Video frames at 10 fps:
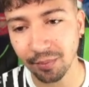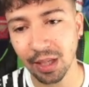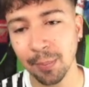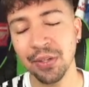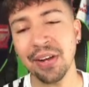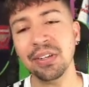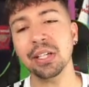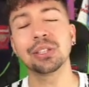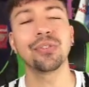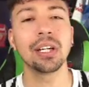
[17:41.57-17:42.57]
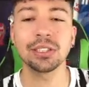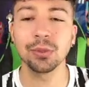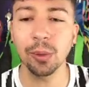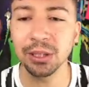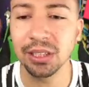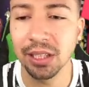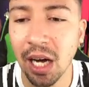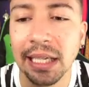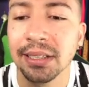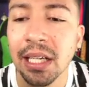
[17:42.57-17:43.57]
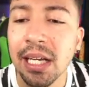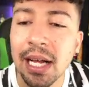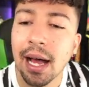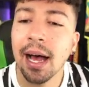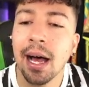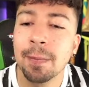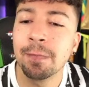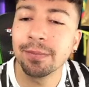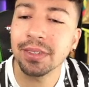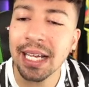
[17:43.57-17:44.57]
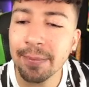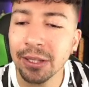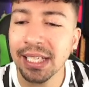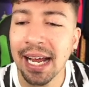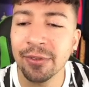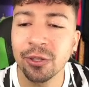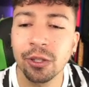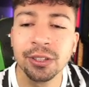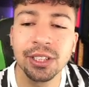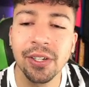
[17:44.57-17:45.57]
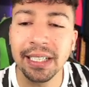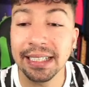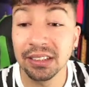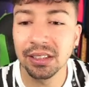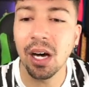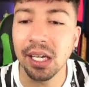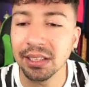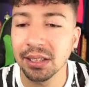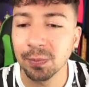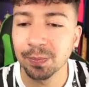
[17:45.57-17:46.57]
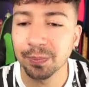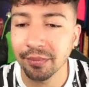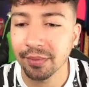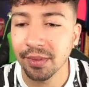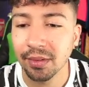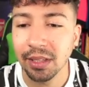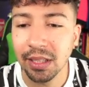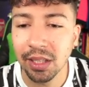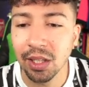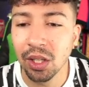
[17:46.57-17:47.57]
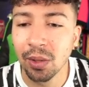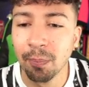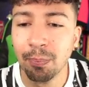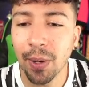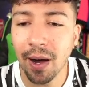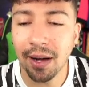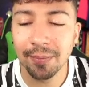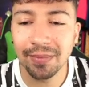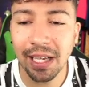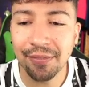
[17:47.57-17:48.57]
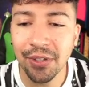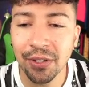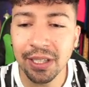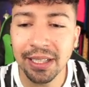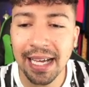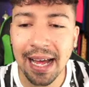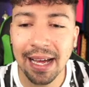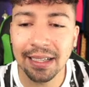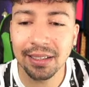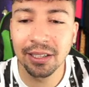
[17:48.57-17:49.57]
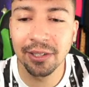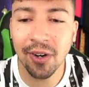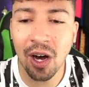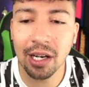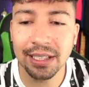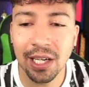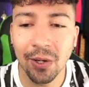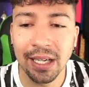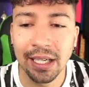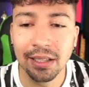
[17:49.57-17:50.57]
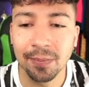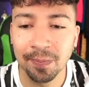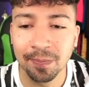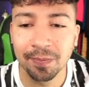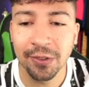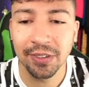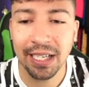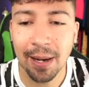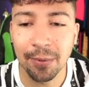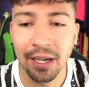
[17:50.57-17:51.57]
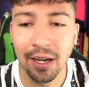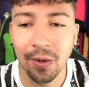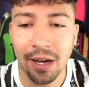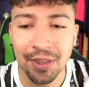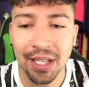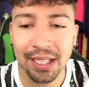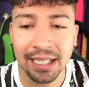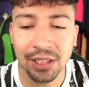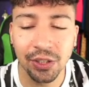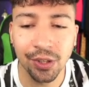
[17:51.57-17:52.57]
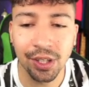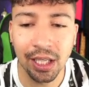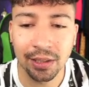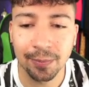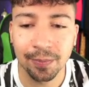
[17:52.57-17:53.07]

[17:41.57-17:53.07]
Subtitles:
but definitely those first 2 options are nice. Gabriel to Henry or Udogie is nice, but if you can get Gavardio in for Gabriel, I think that's a good thing.